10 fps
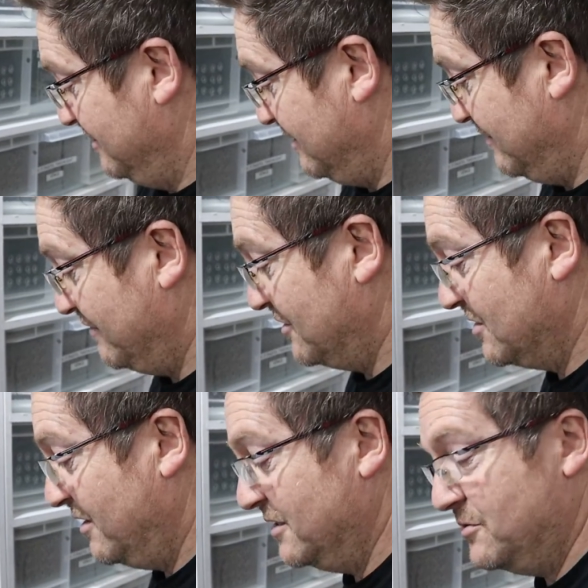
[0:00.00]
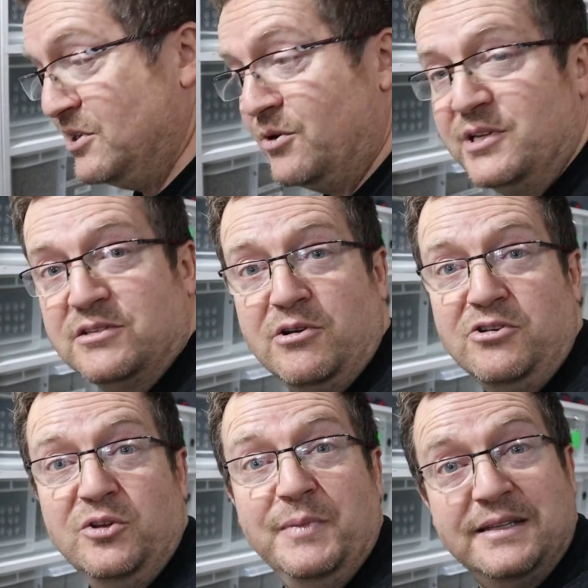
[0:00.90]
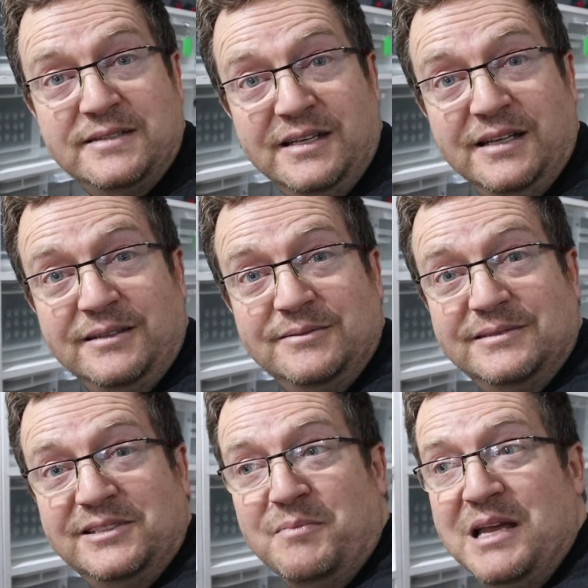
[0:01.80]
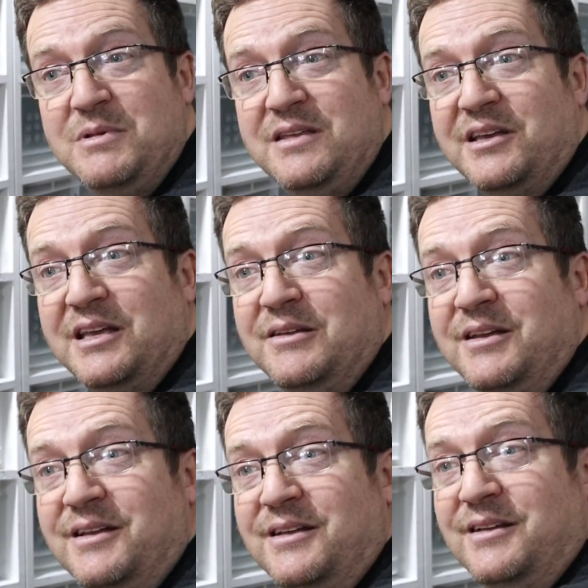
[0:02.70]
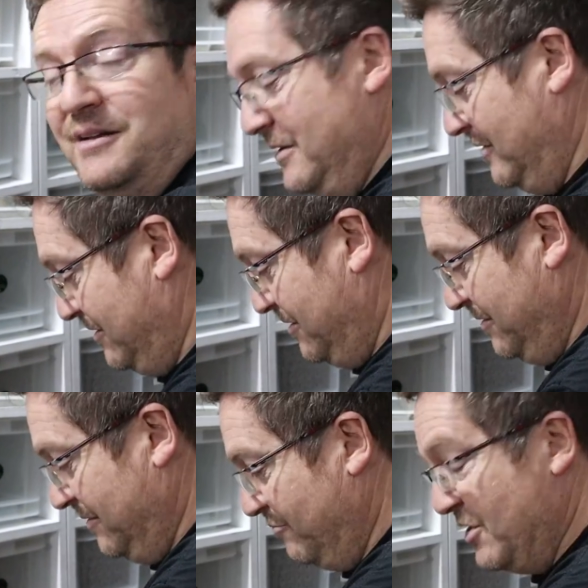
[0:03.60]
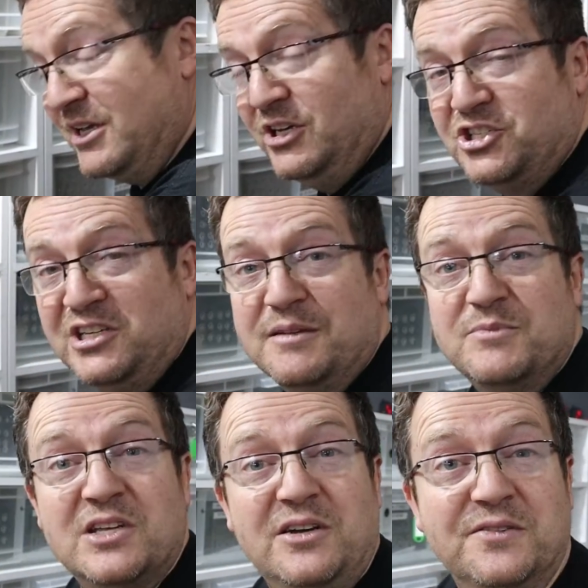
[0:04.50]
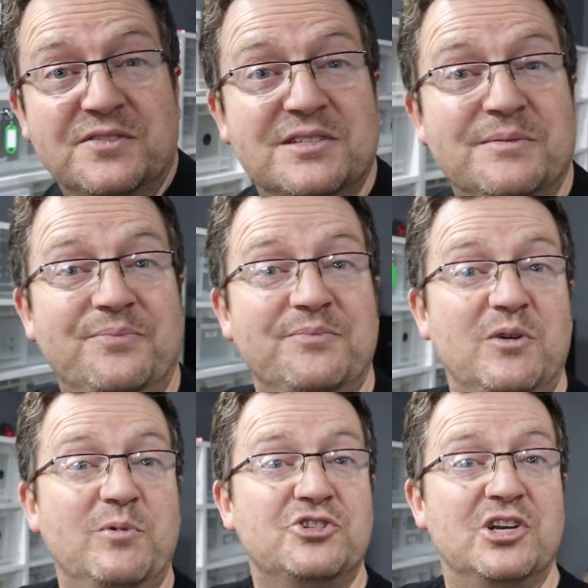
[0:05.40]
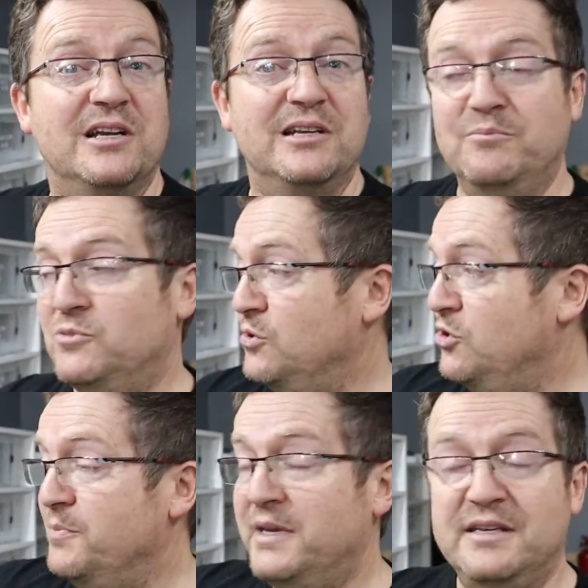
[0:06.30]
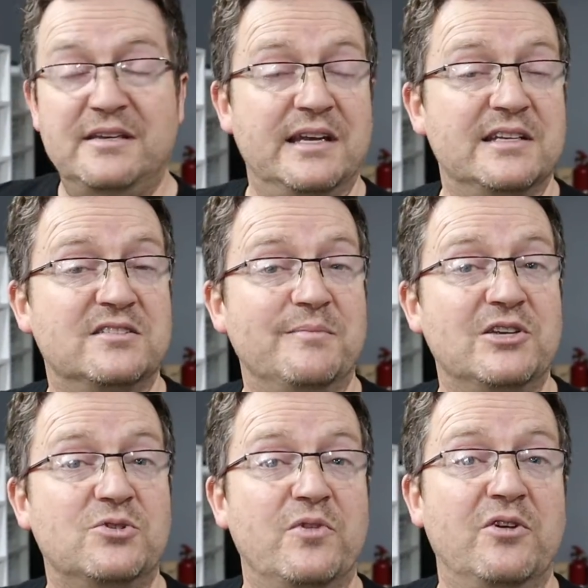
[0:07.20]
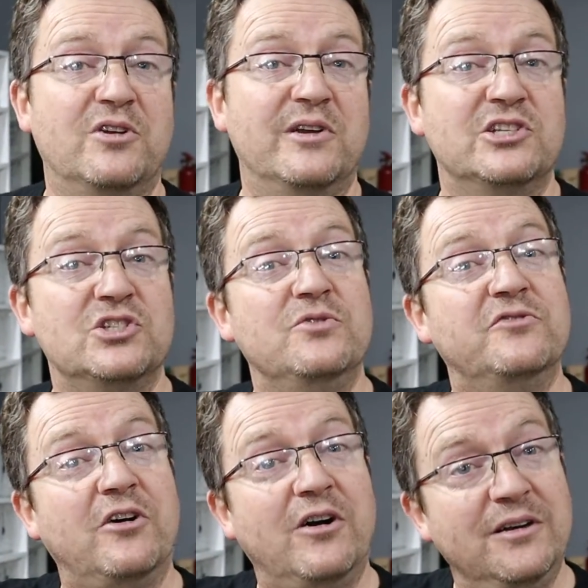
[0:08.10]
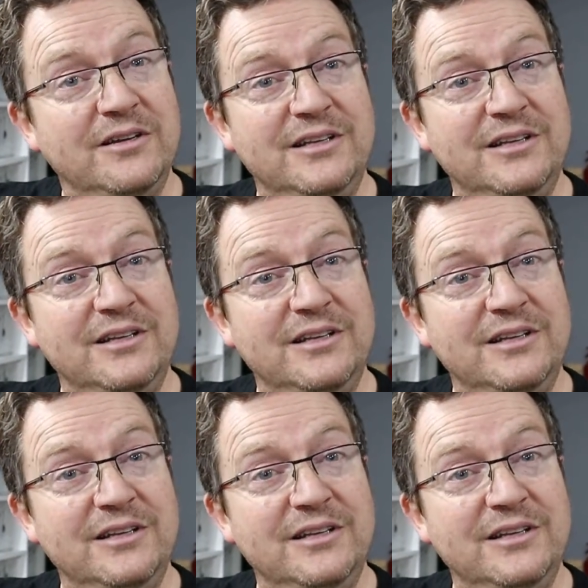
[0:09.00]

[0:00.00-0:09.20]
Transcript: and they've decided to increase their own humidity. So maybe they are reconditioning themselves. But we'll check and do humidity tests to make sure they're not going too far.